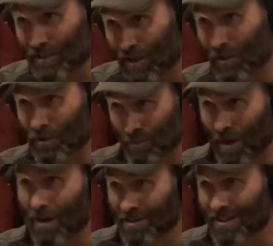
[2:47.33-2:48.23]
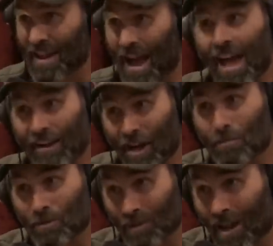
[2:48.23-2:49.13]
because all those bucks added
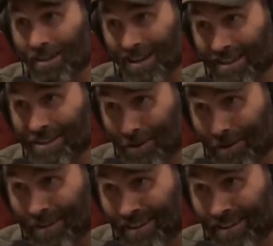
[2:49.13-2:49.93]
up to a lot of dead deer